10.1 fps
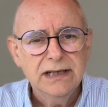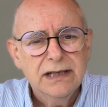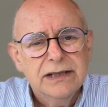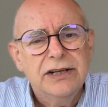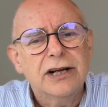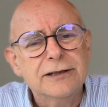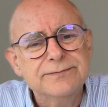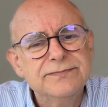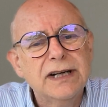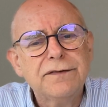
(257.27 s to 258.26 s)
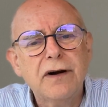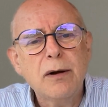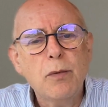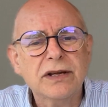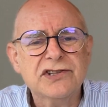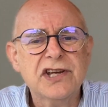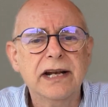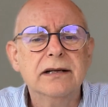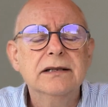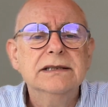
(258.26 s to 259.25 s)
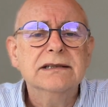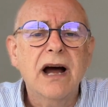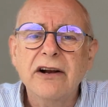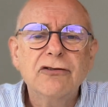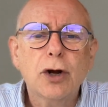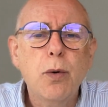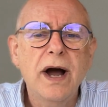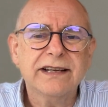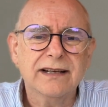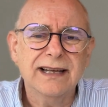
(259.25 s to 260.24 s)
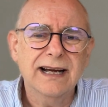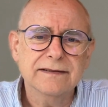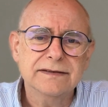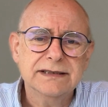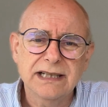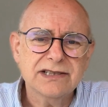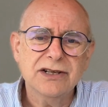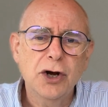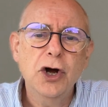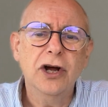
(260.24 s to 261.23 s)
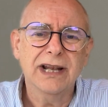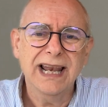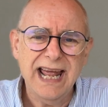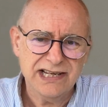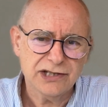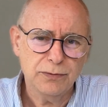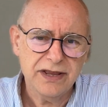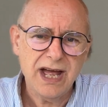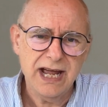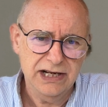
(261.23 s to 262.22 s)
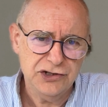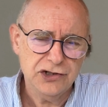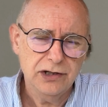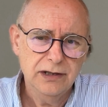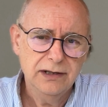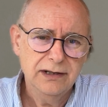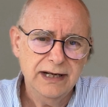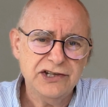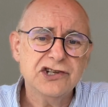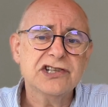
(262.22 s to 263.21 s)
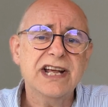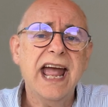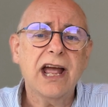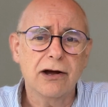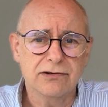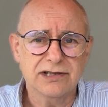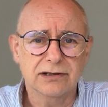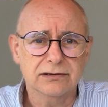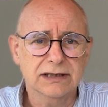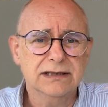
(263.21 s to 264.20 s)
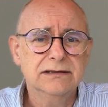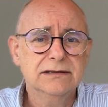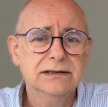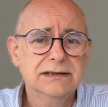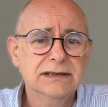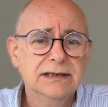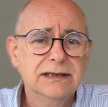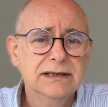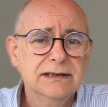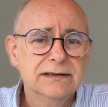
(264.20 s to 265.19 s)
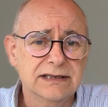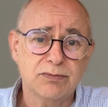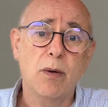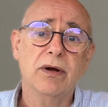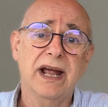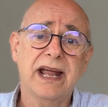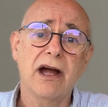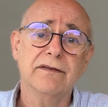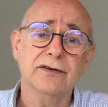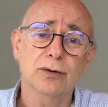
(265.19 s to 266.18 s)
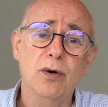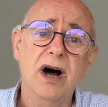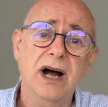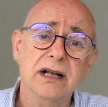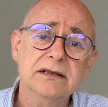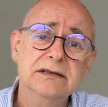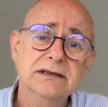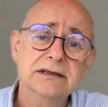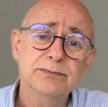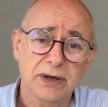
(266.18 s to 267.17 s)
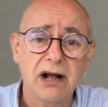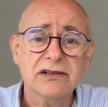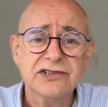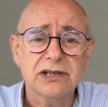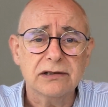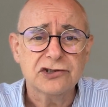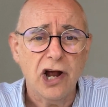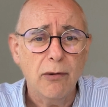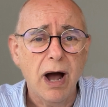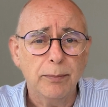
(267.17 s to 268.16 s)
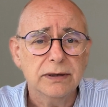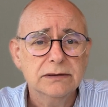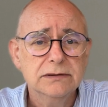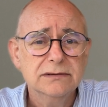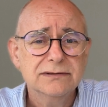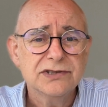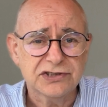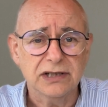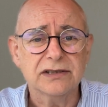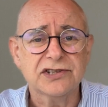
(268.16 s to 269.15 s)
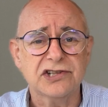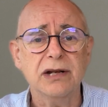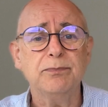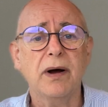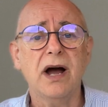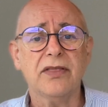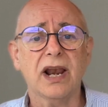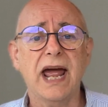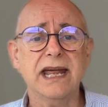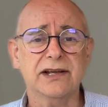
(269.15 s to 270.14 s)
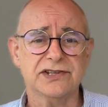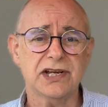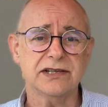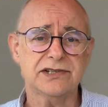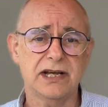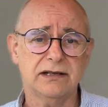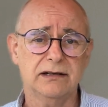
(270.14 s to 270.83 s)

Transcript: You know, a friend once said, unrequited love doesn't hurt less with age. It just echoes longer. This one will echo for a while, but I'll still show up, still sit by the lake at sunset,